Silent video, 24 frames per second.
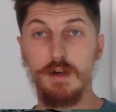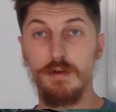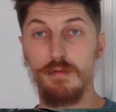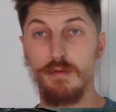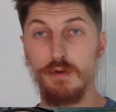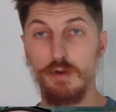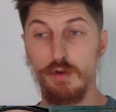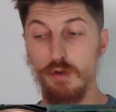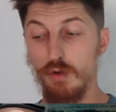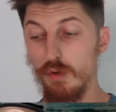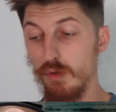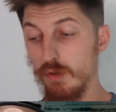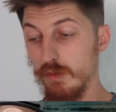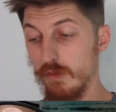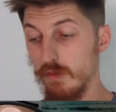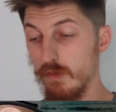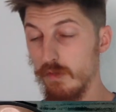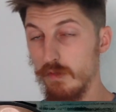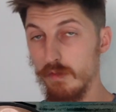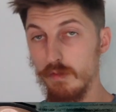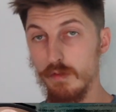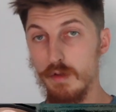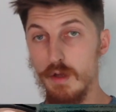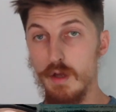different
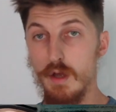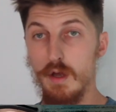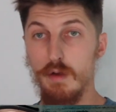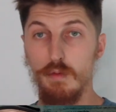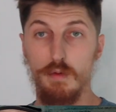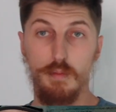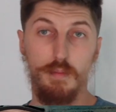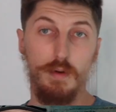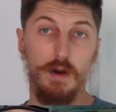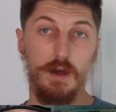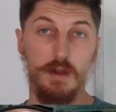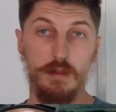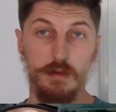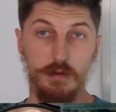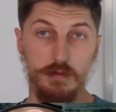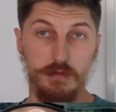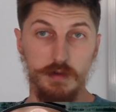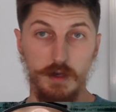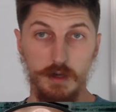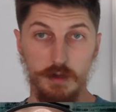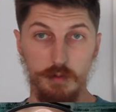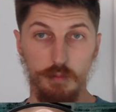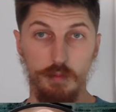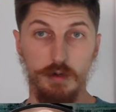chords, we're playing the
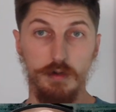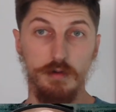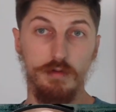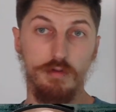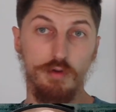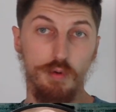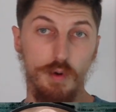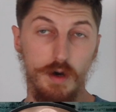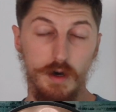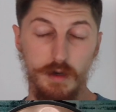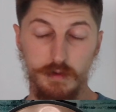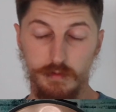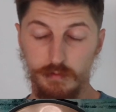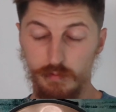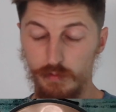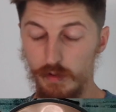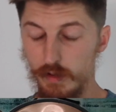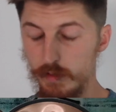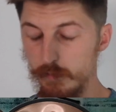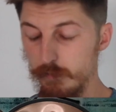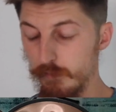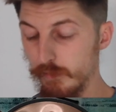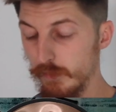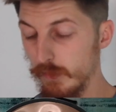second one twice,
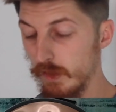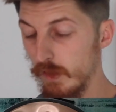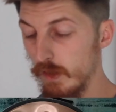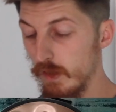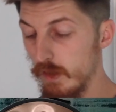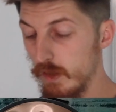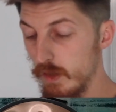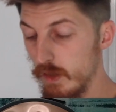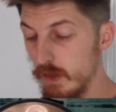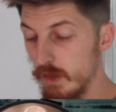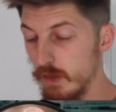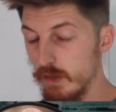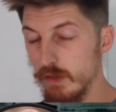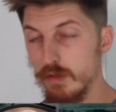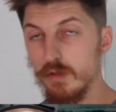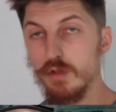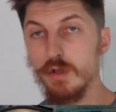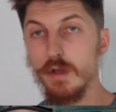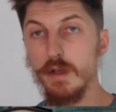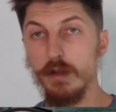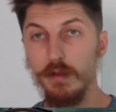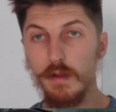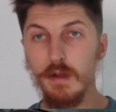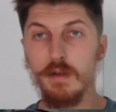right?
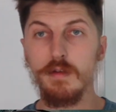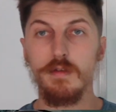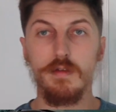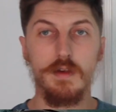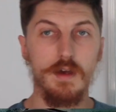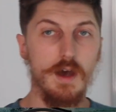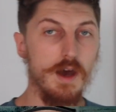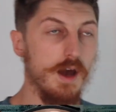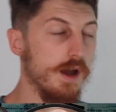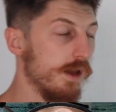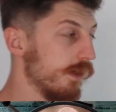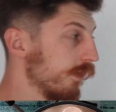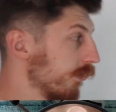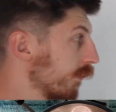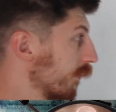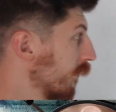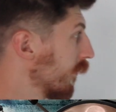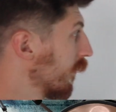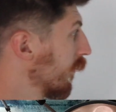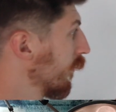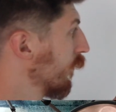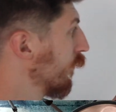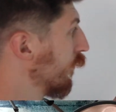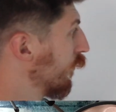Treat this
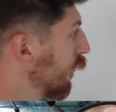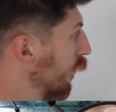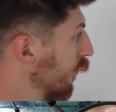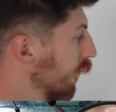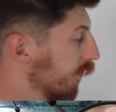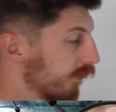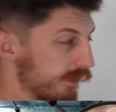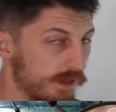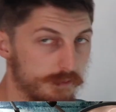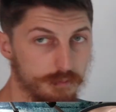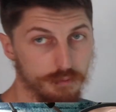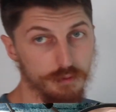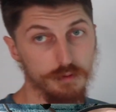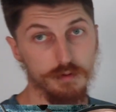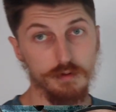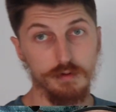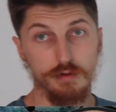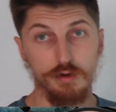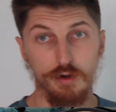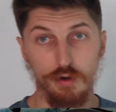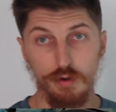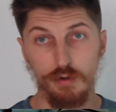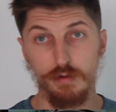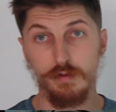as 4
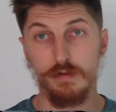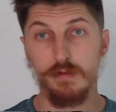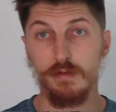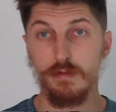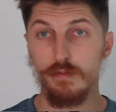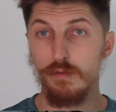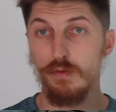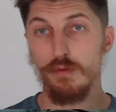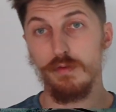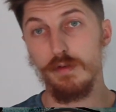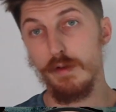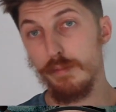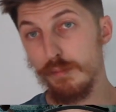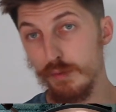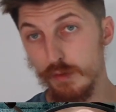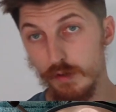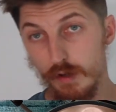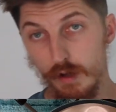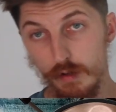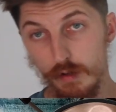separate chords, 4 separate